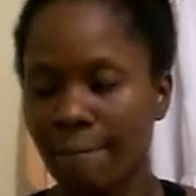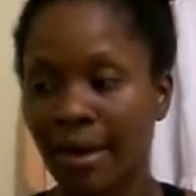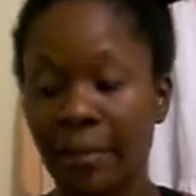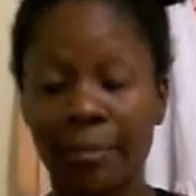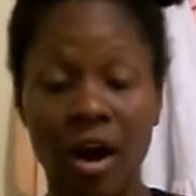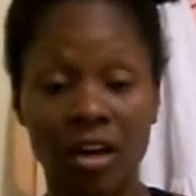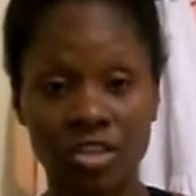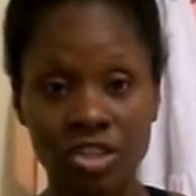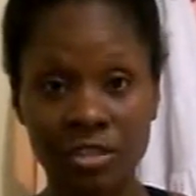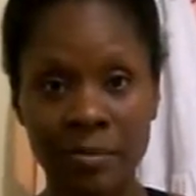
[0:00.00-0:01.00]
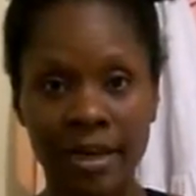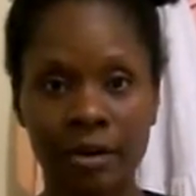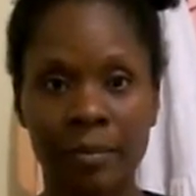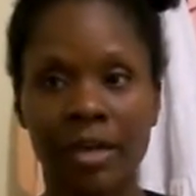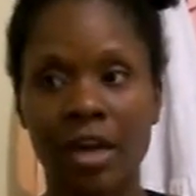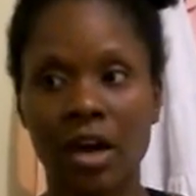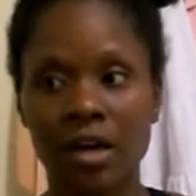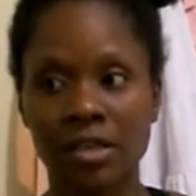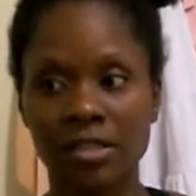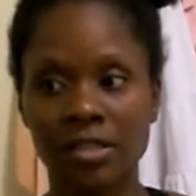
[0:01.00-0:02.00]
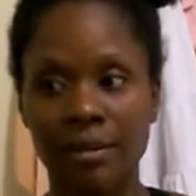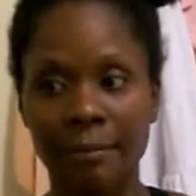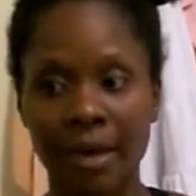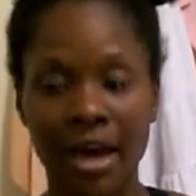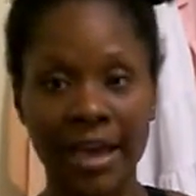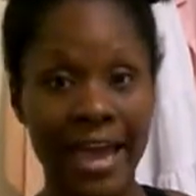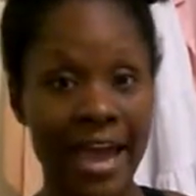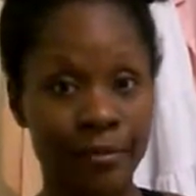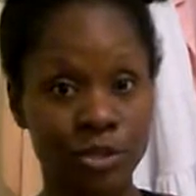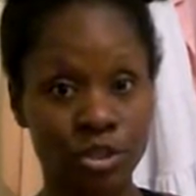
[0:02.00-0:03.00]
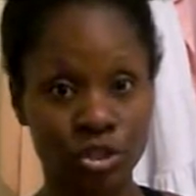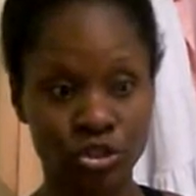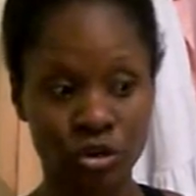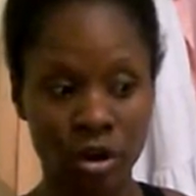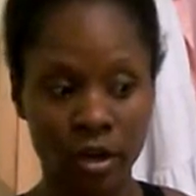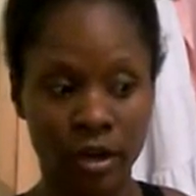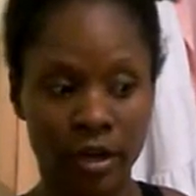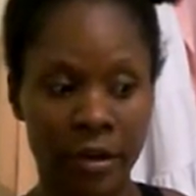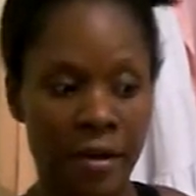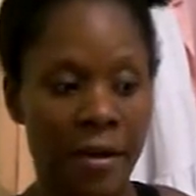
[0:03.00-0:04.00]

my posture is better because my abs are stronger.